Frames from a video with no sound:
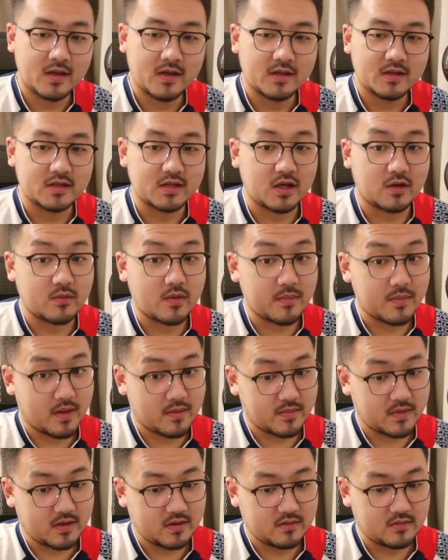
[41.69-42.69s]
So
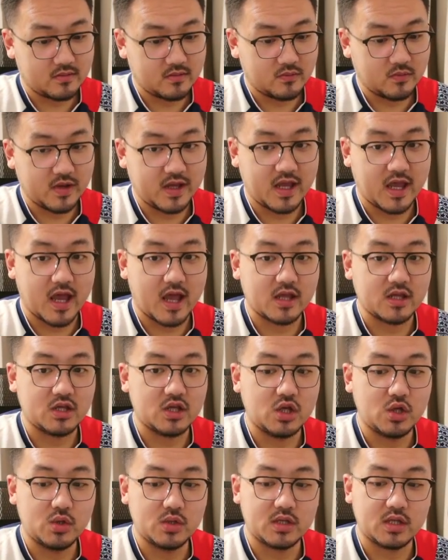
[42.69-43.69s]
remember, we can
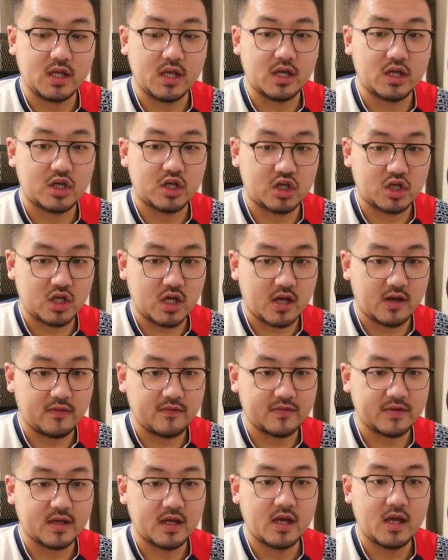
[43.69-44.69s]
use the
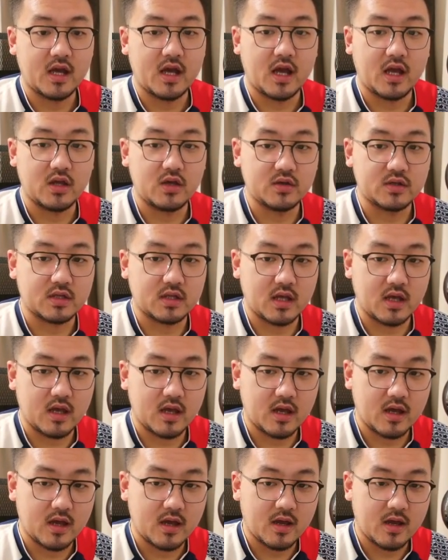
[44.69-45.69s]
shift, use the
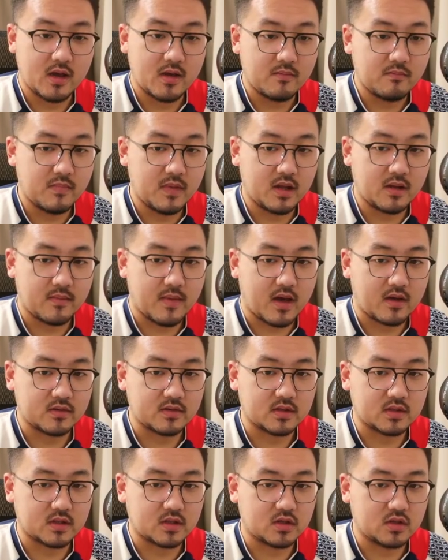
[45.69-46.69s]
middle mouse
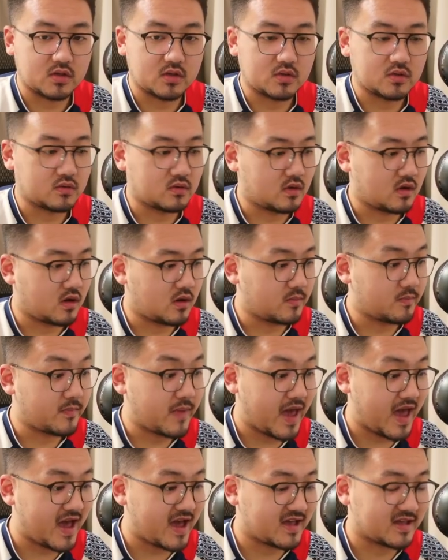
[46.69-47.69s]
to
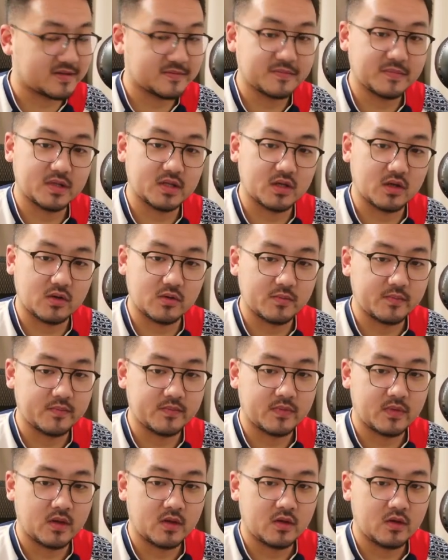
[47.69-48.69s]
pan. So
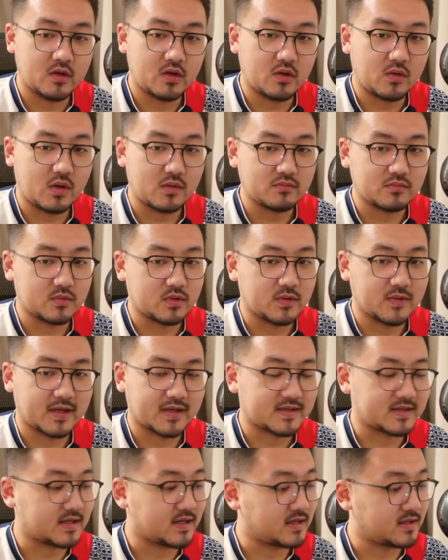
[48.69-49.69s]
you know what, you can
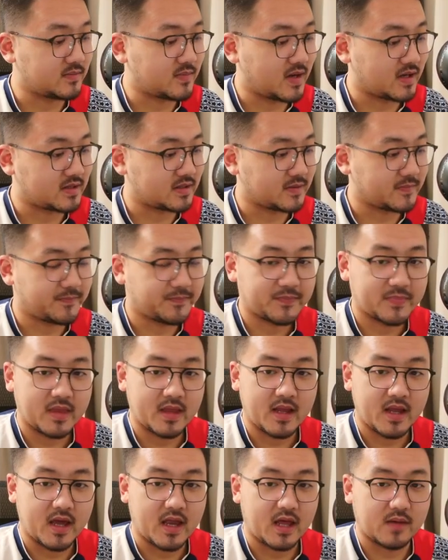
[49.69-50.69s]
see it better.
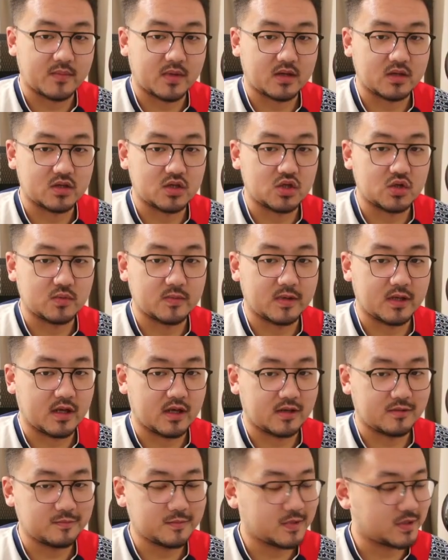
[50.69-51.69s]
And I'm going to zoom it
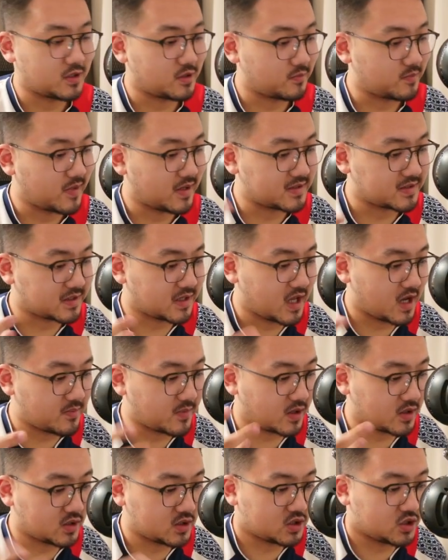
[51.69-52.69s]
in. So basically I'm
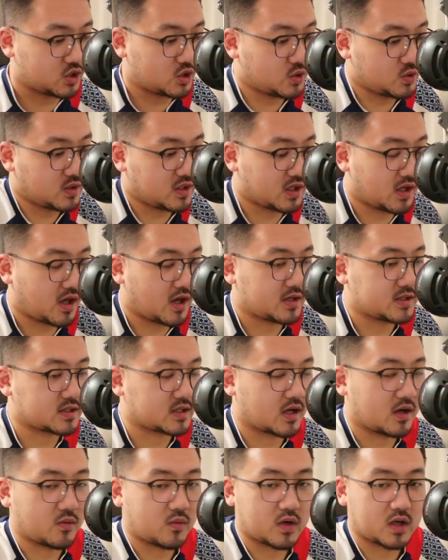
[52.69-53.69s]
going to utilize
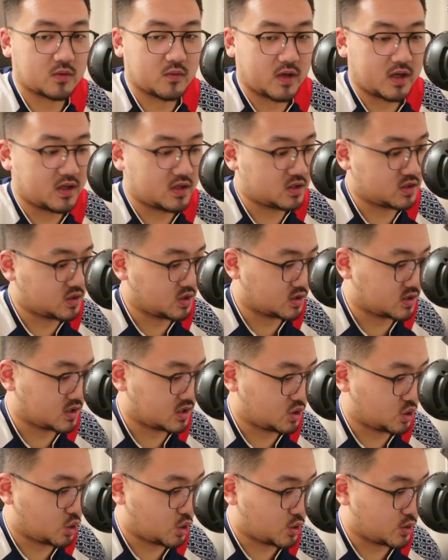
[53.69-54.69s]
what we just
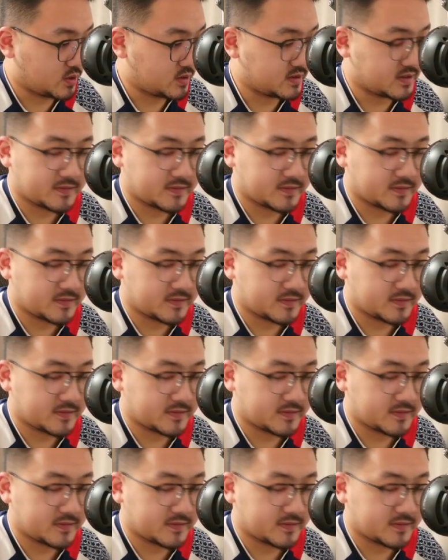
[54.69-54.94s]
learned.